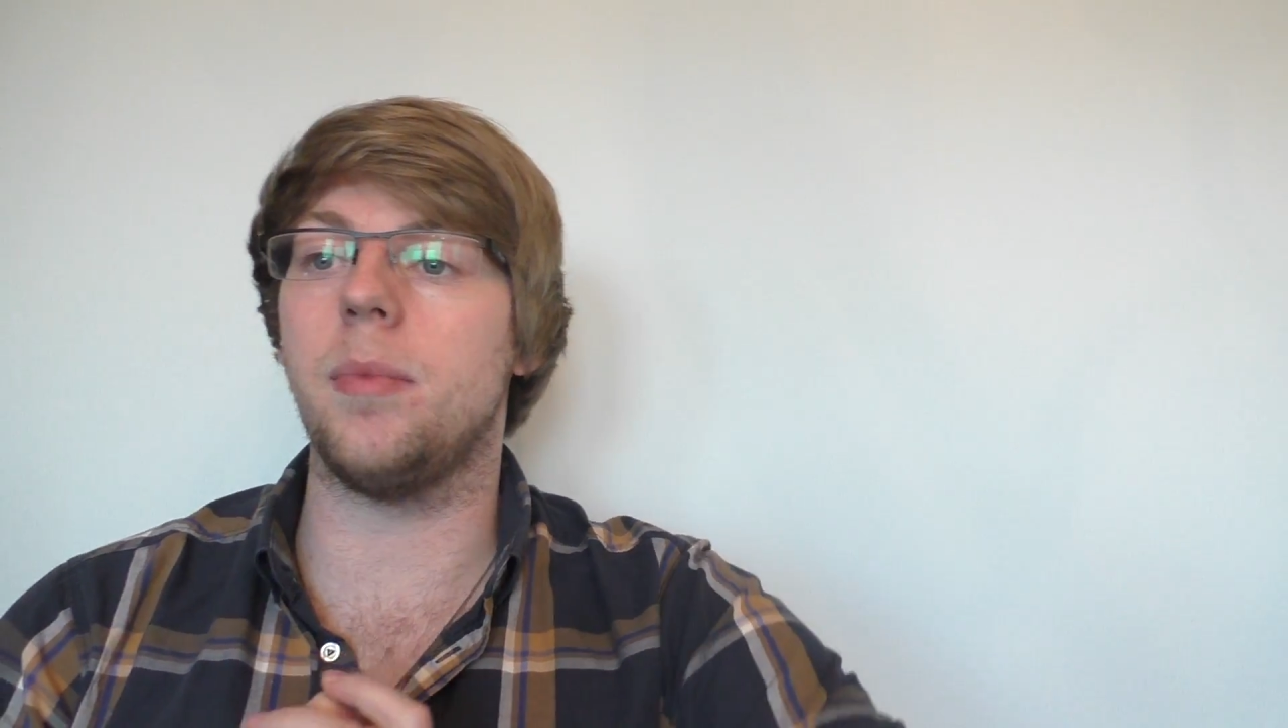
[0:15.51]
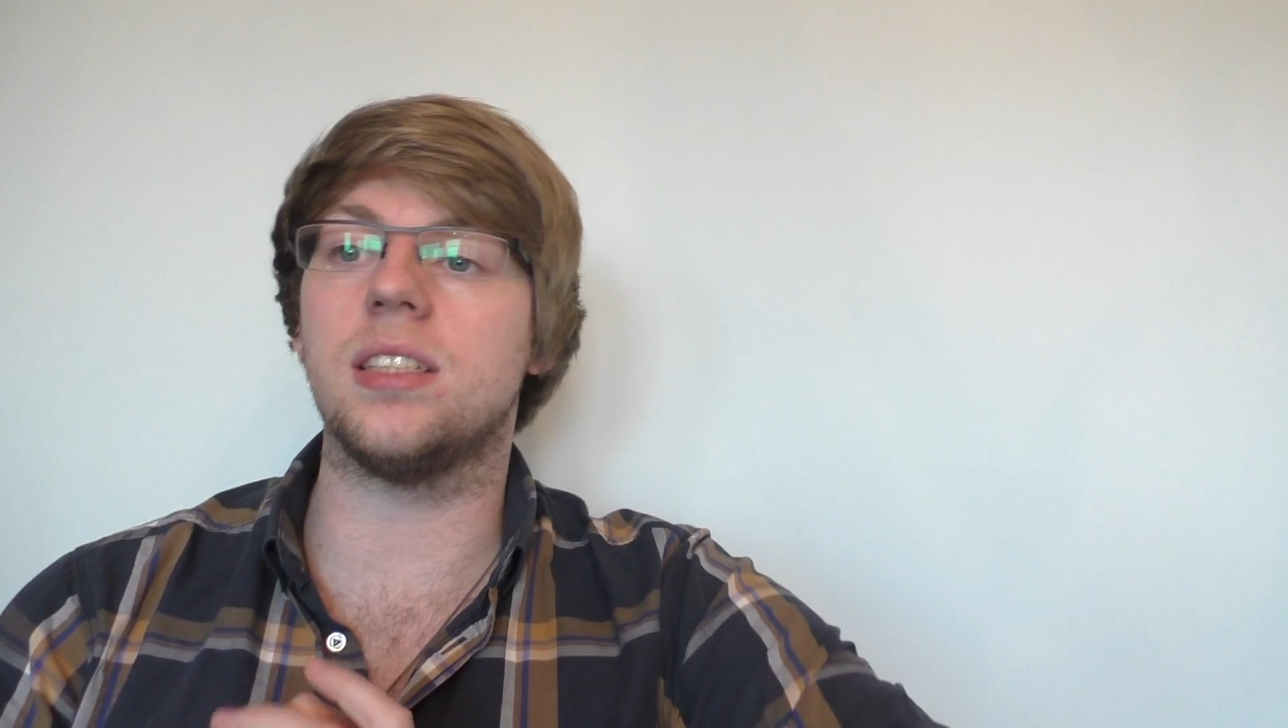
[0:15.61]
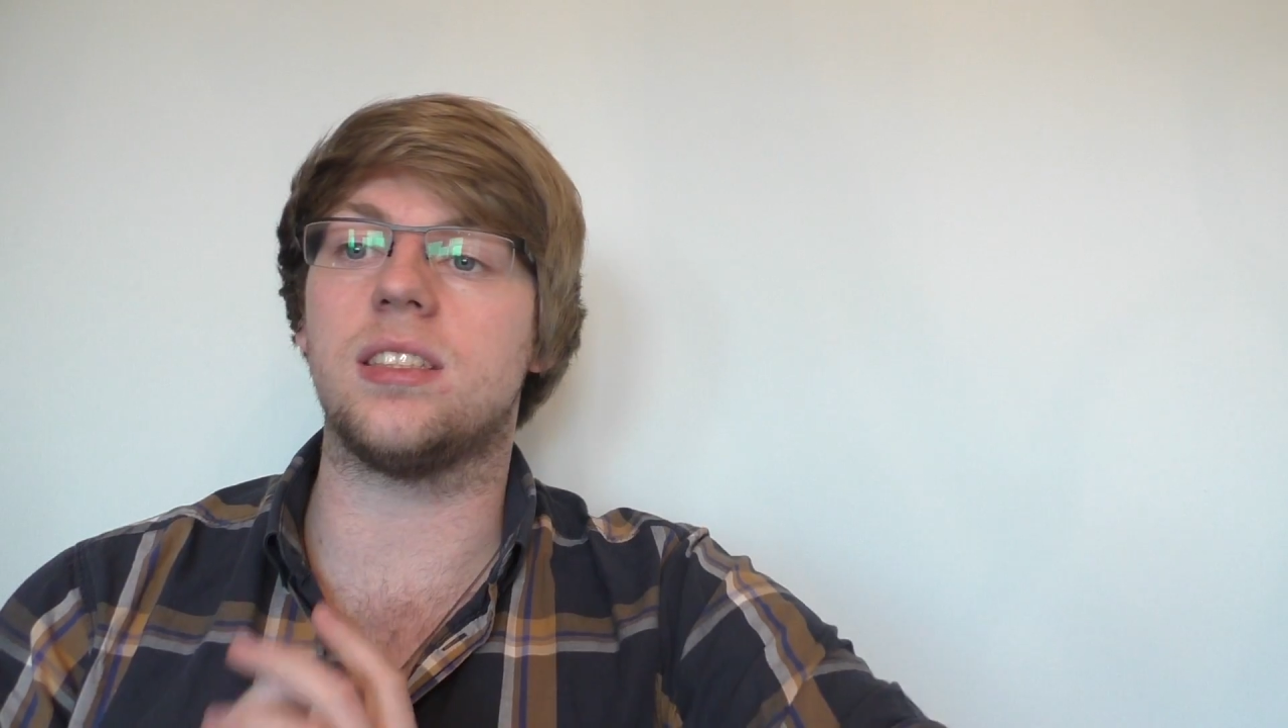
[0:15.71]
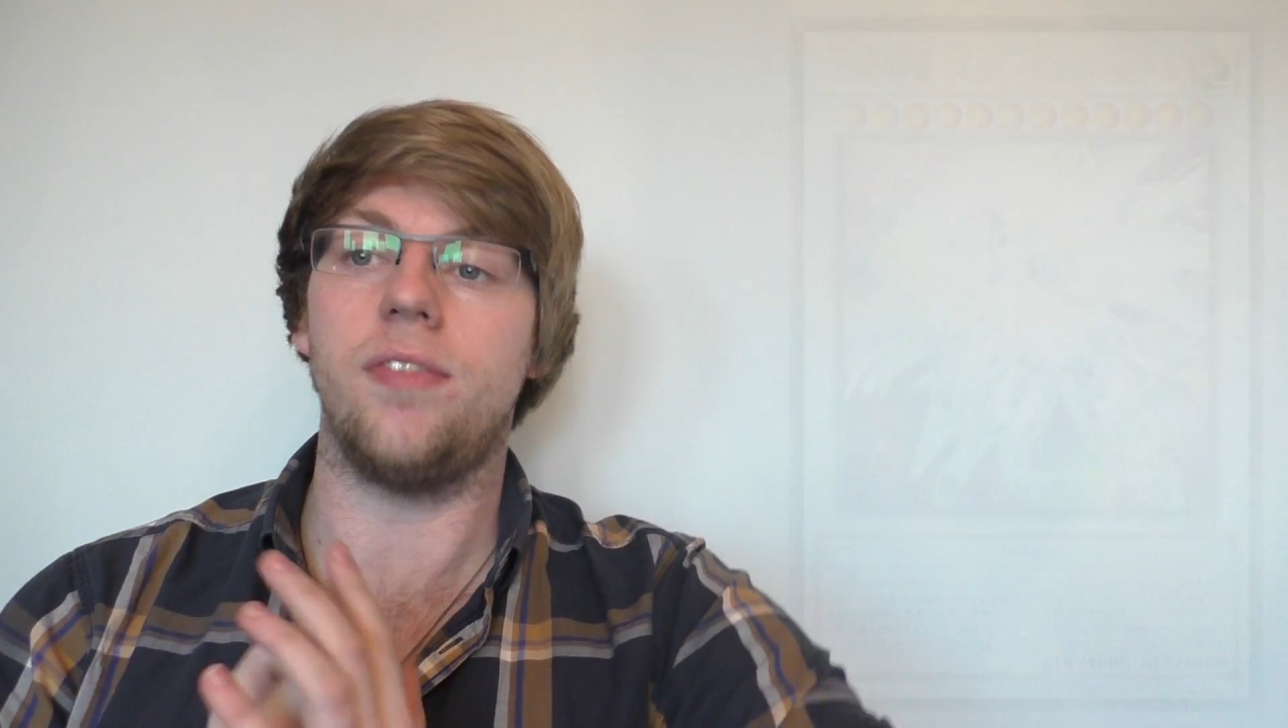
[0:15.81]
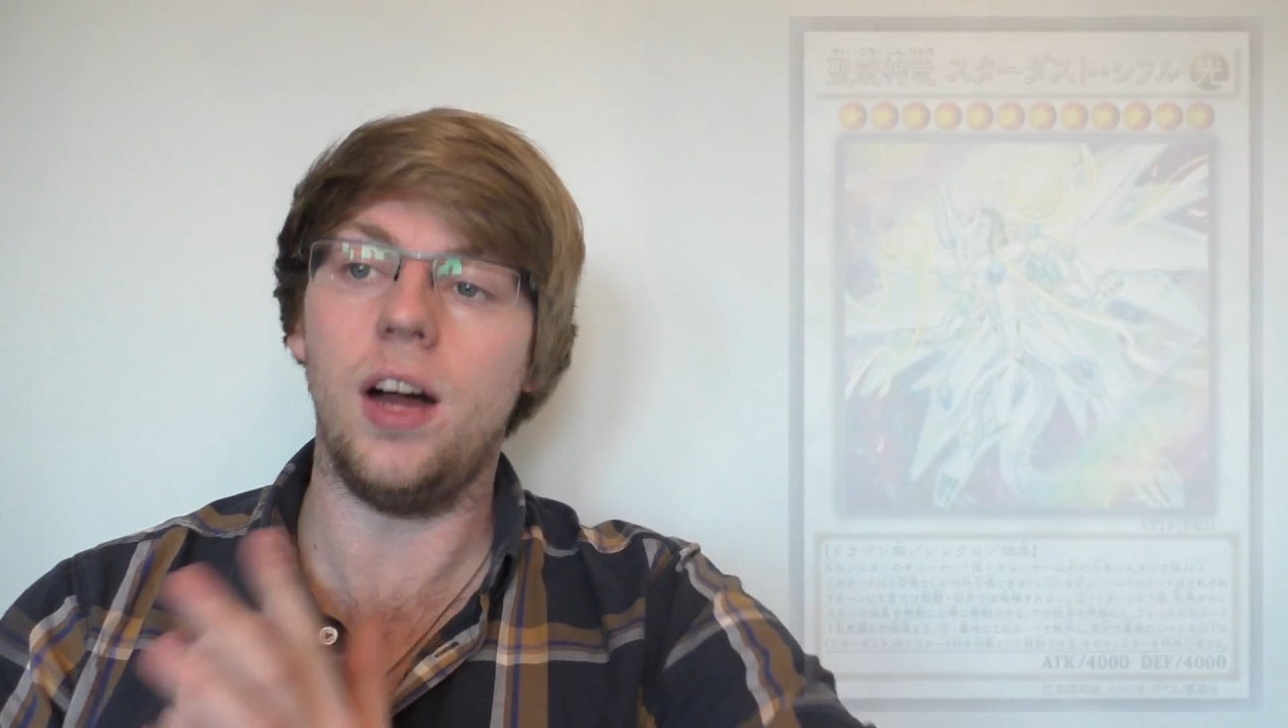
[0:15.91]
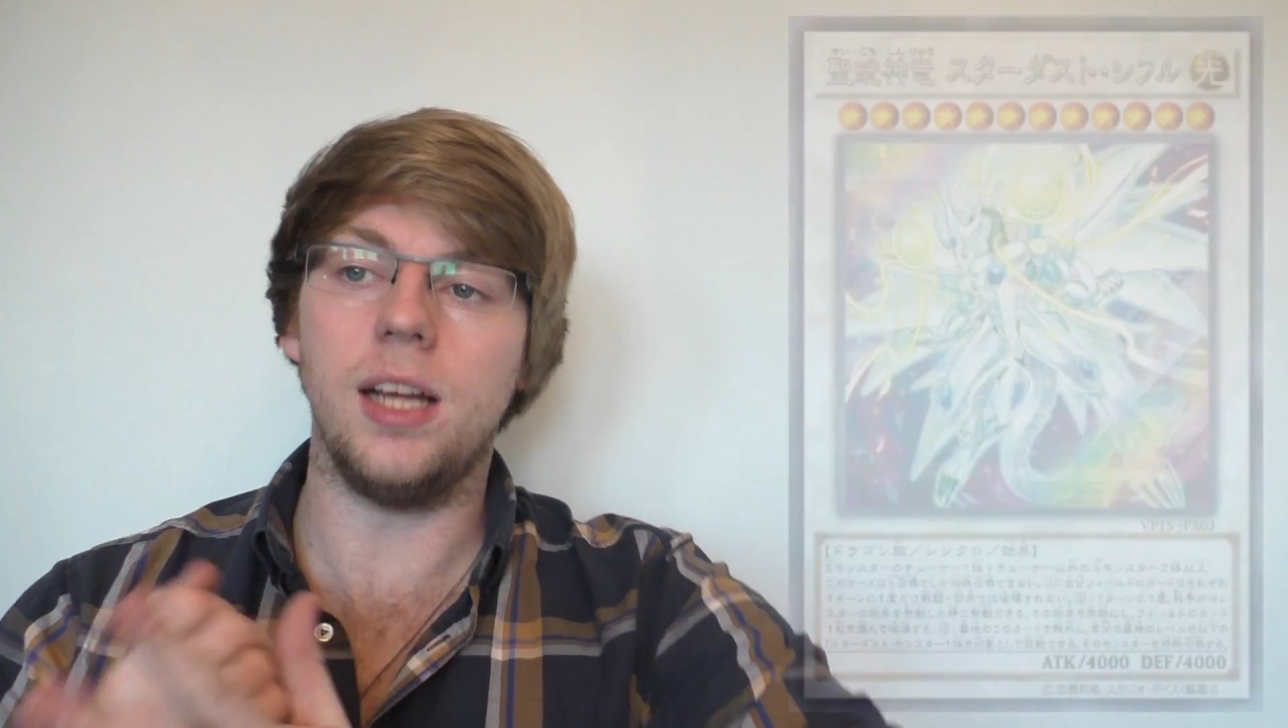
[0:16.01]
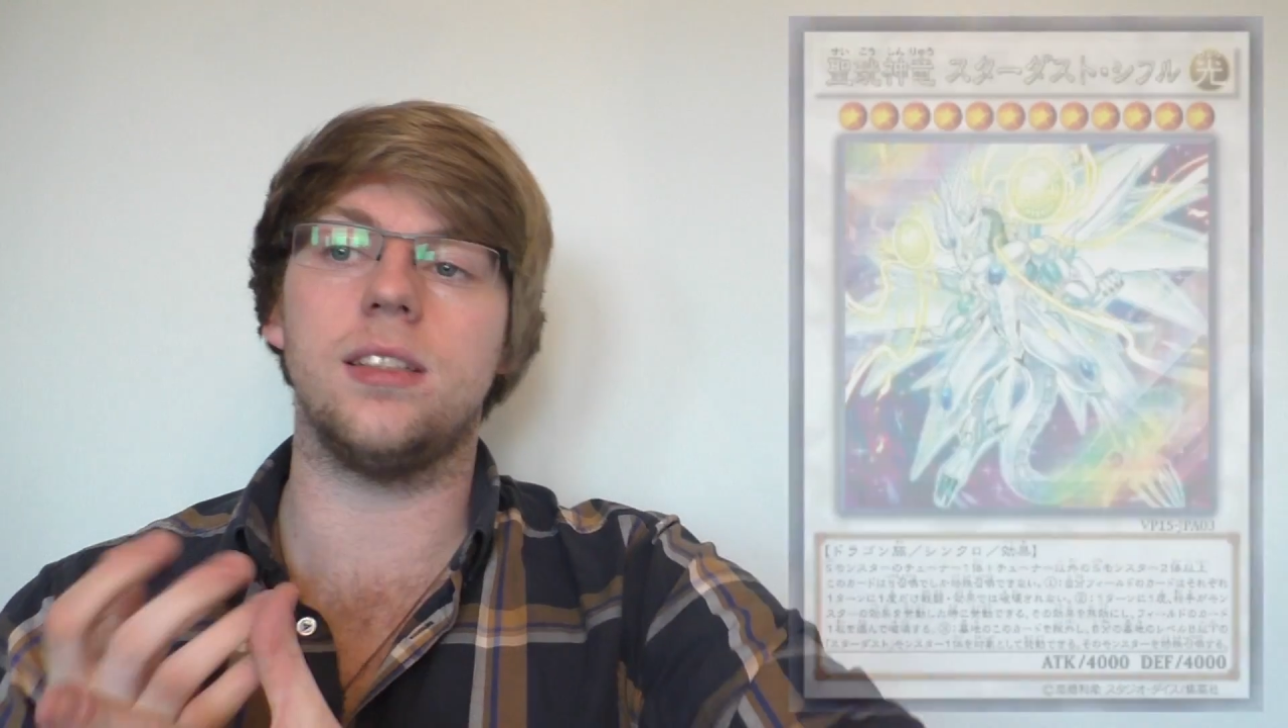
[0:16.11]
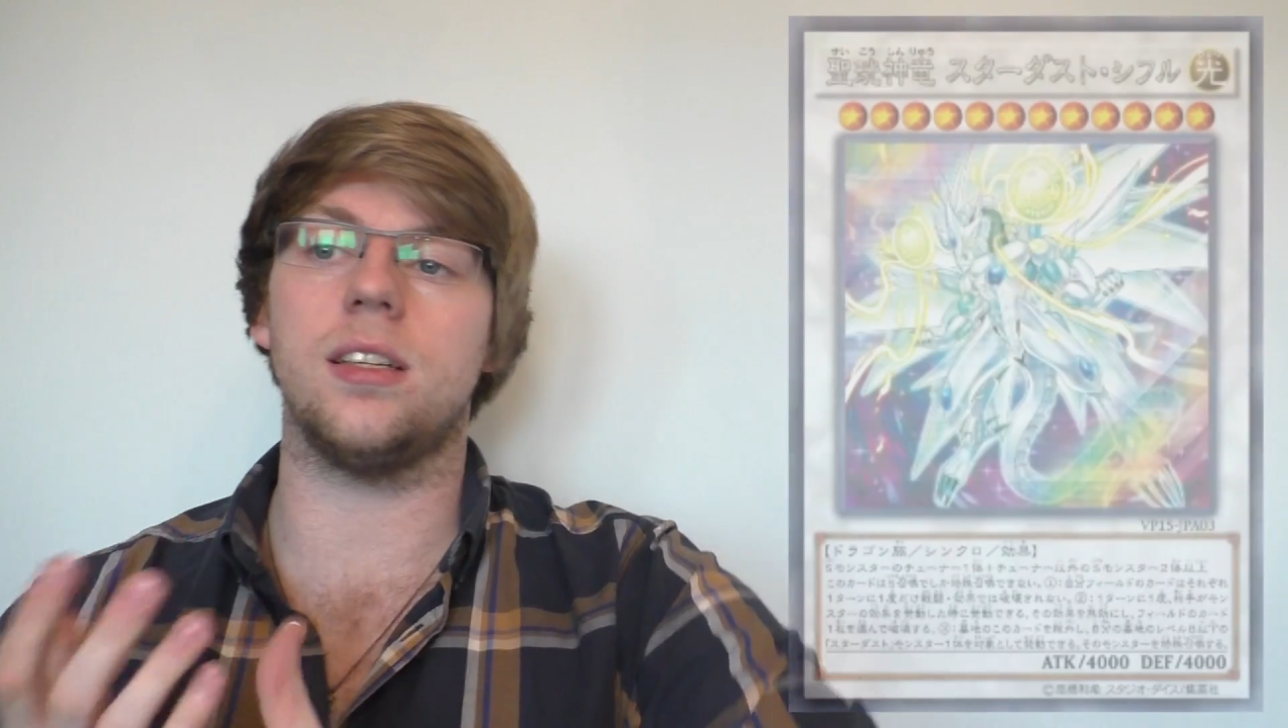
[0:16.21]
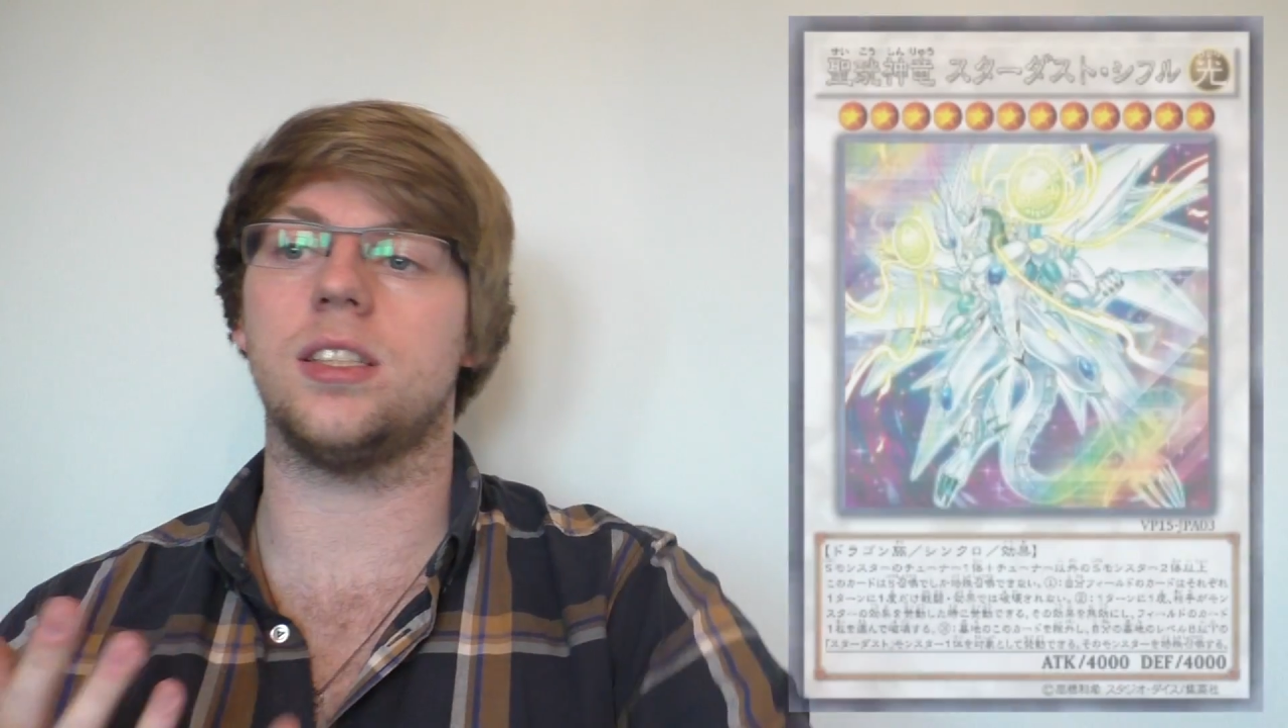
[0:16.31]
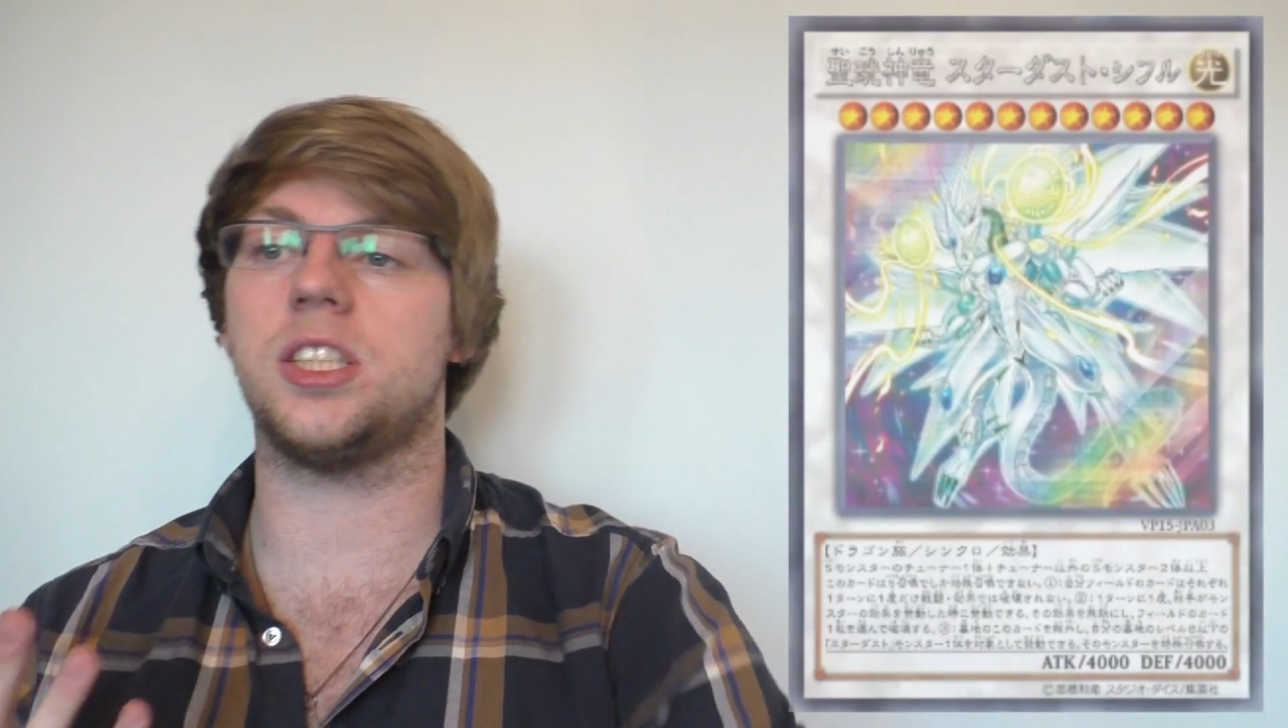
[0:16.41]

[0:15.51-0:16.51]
is Divine